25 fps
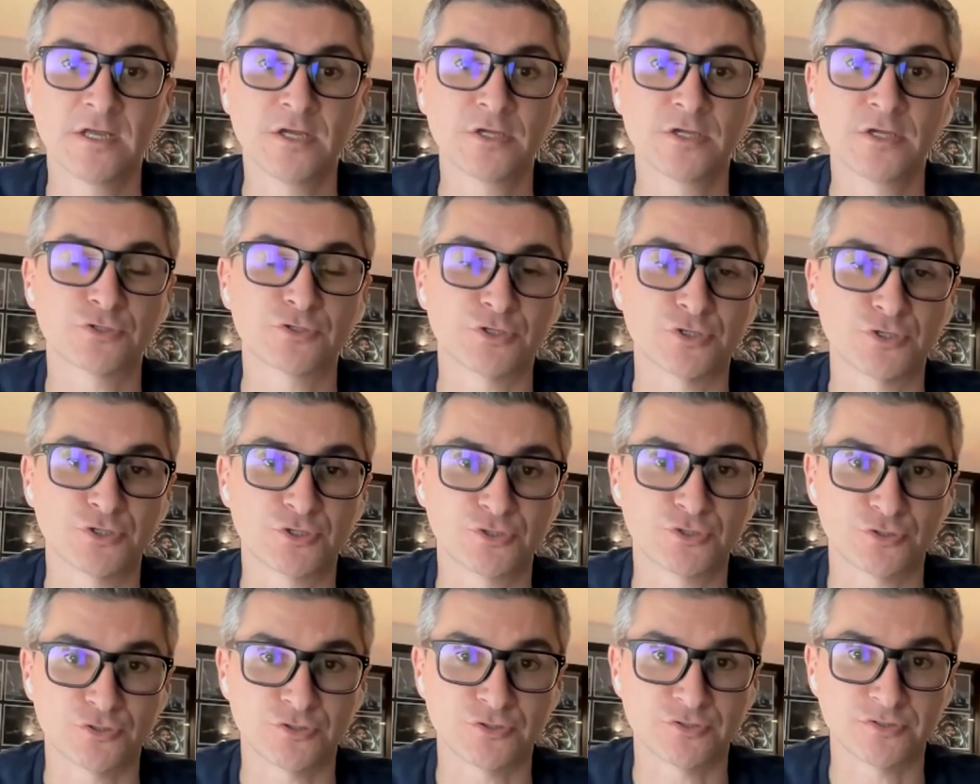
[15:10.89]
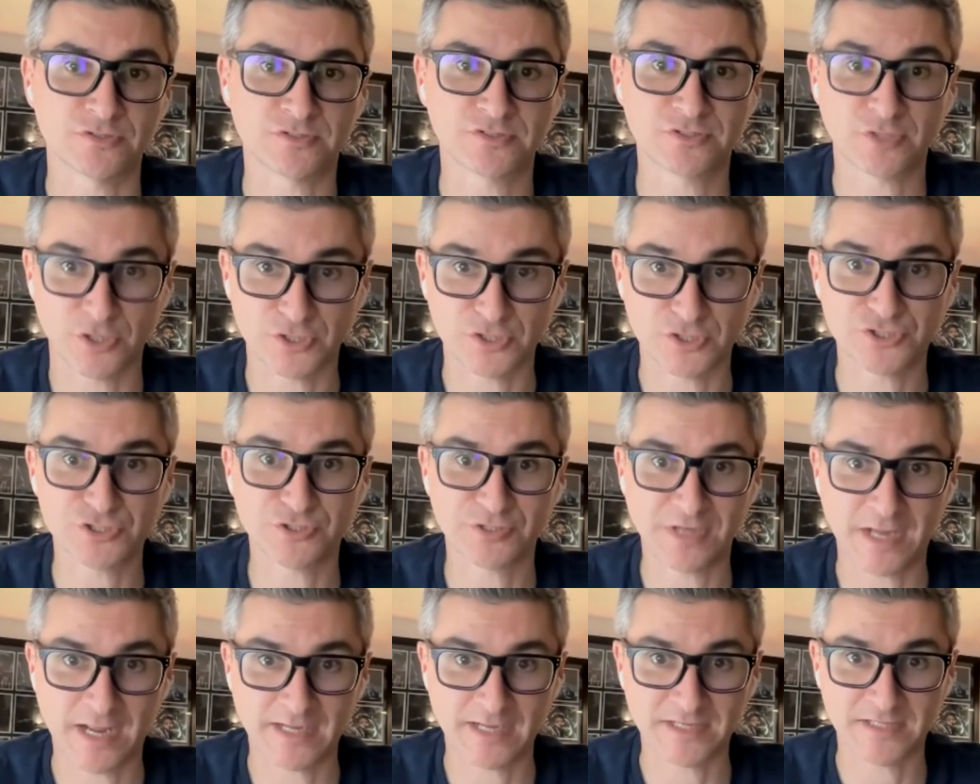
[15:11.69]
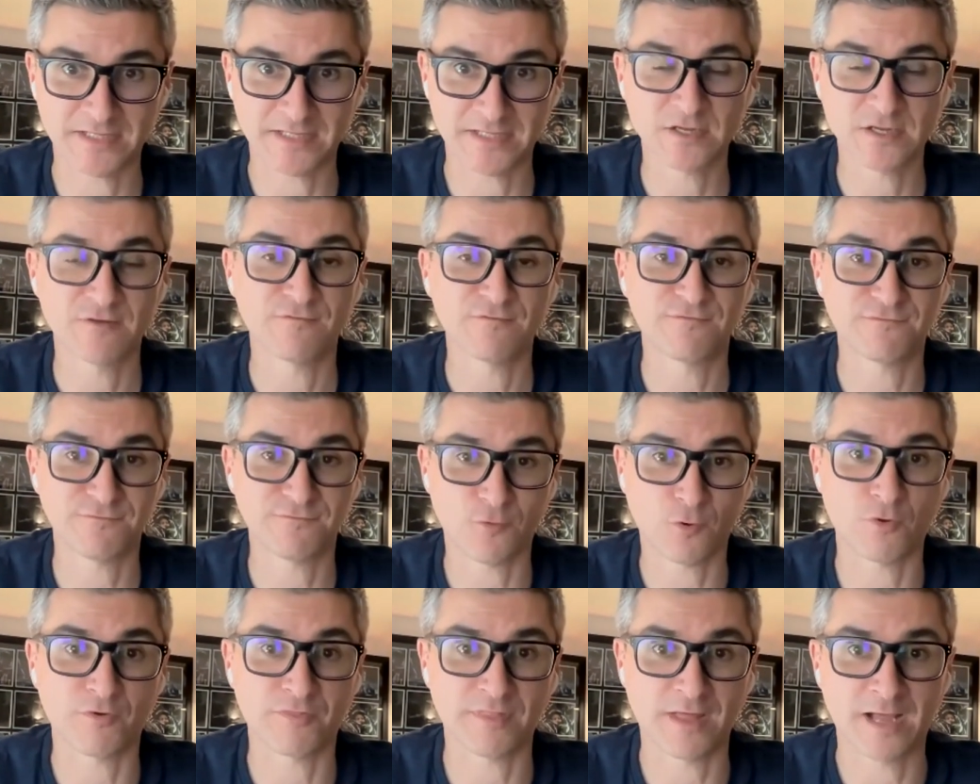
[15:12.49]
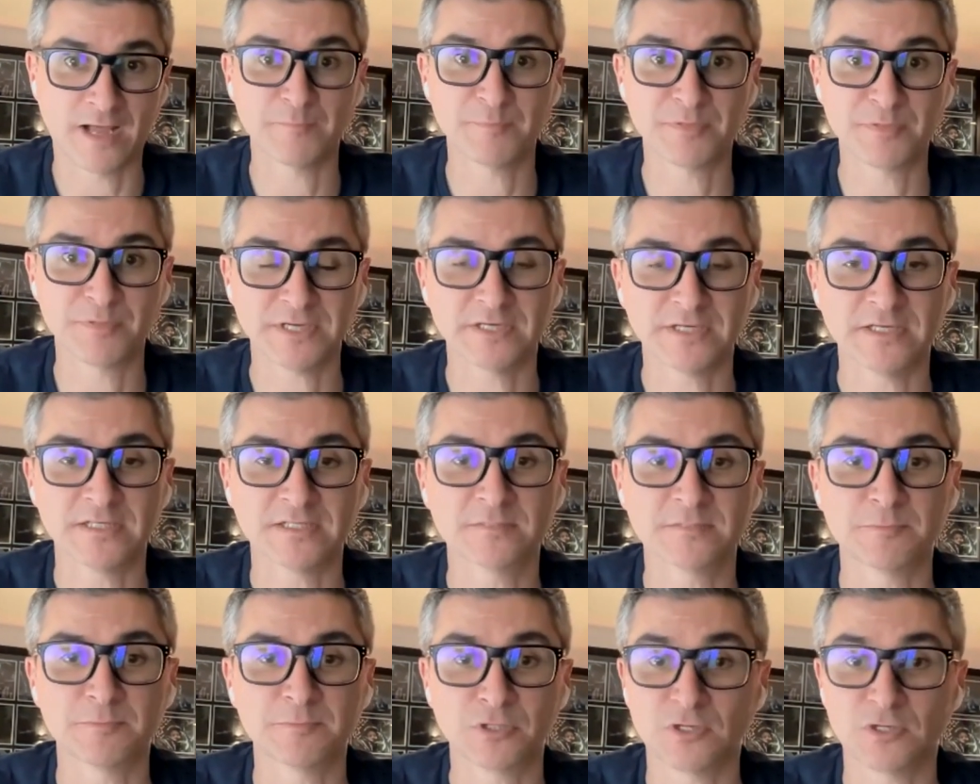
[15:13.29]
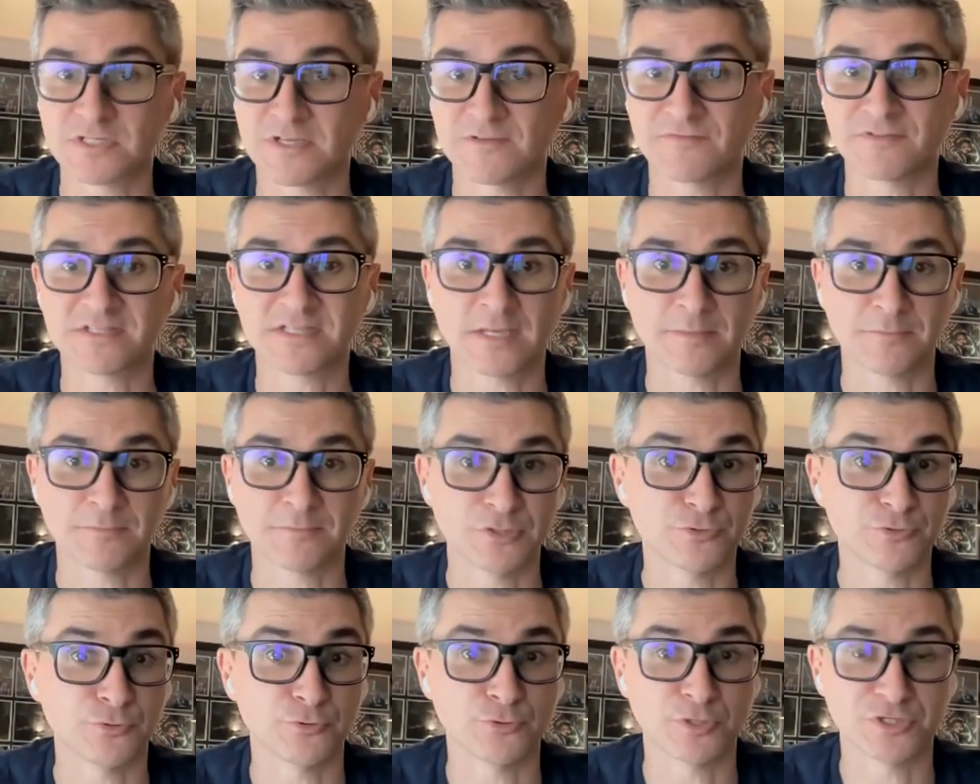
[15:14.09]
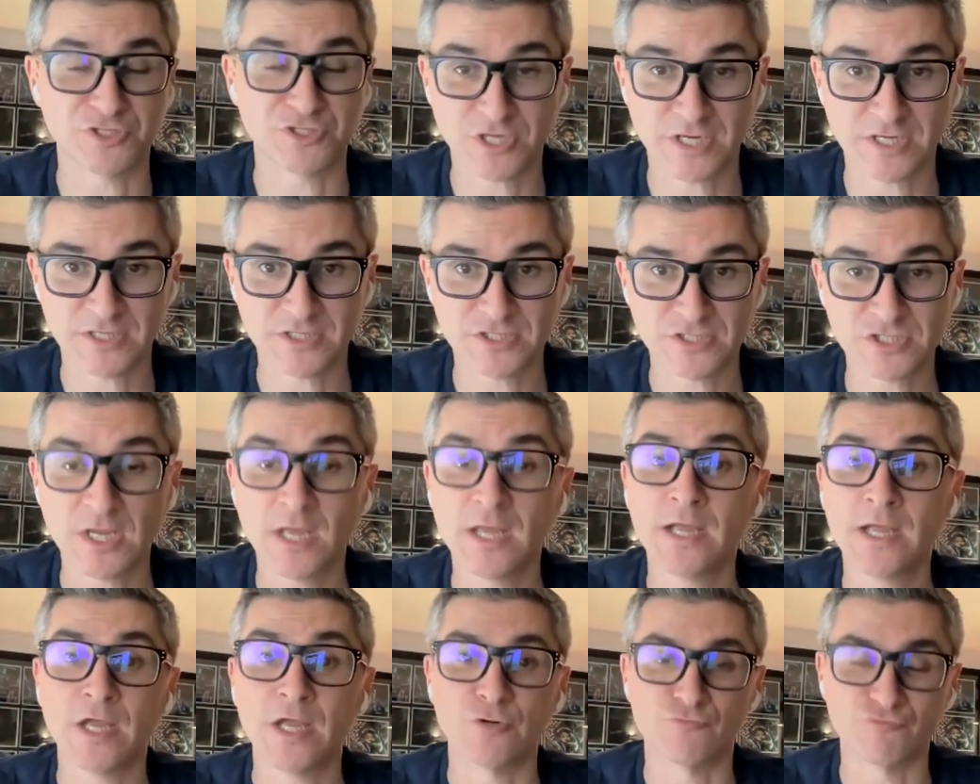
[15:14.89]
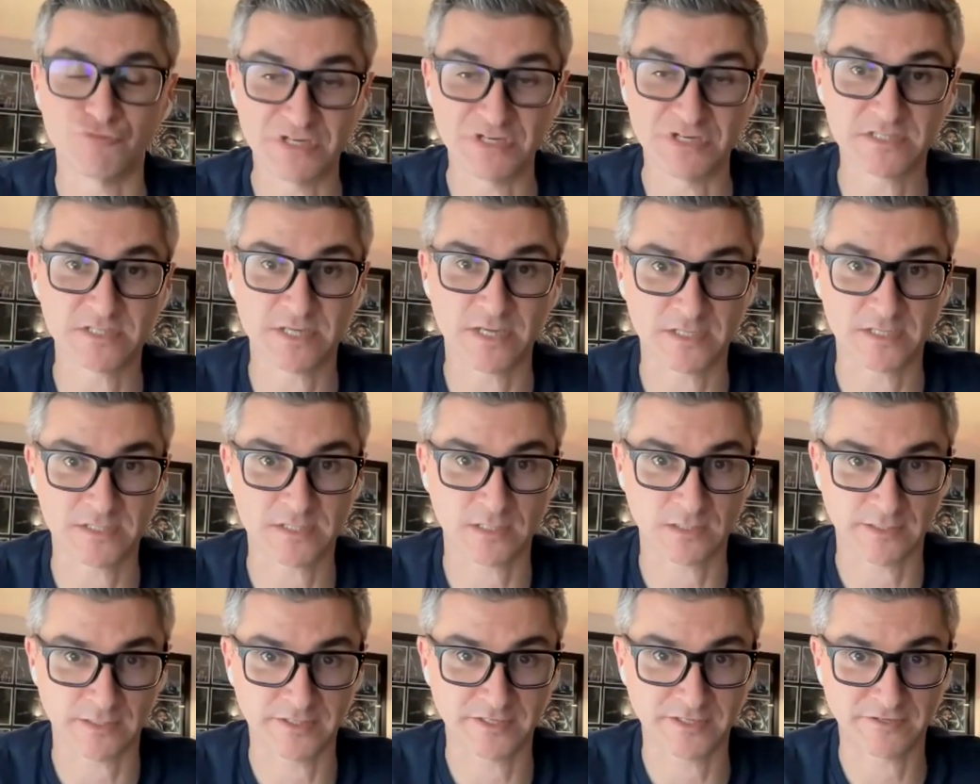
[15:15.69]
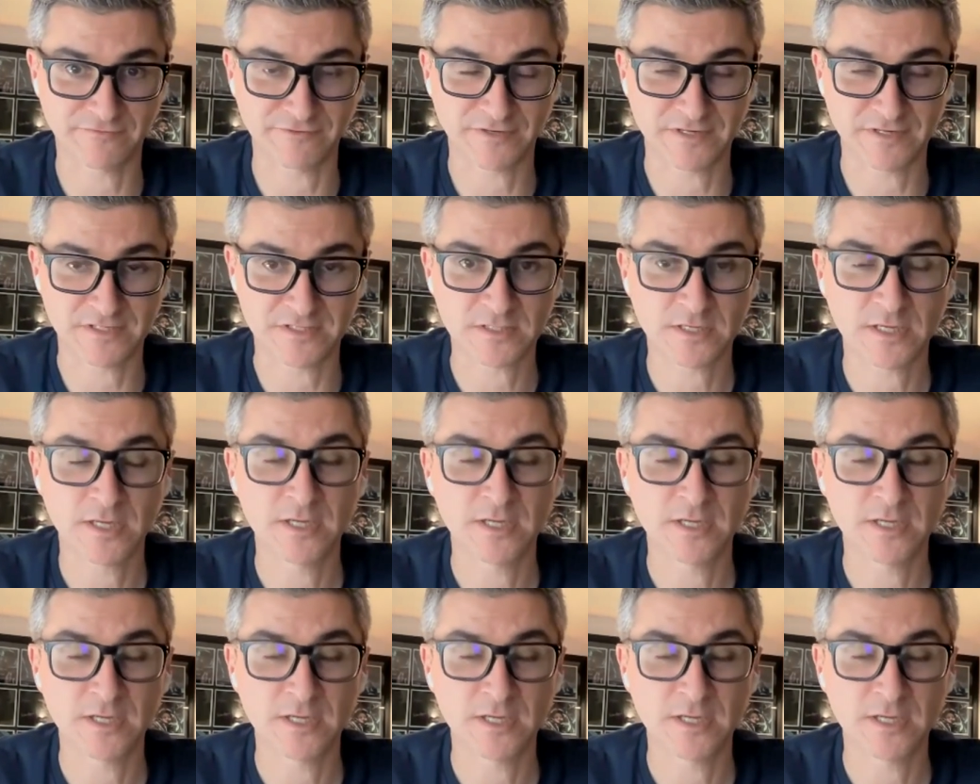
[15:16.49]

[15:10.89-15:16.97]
So you shouldn't touch your ads for that period, because every time you do a change, it resets the learning phase.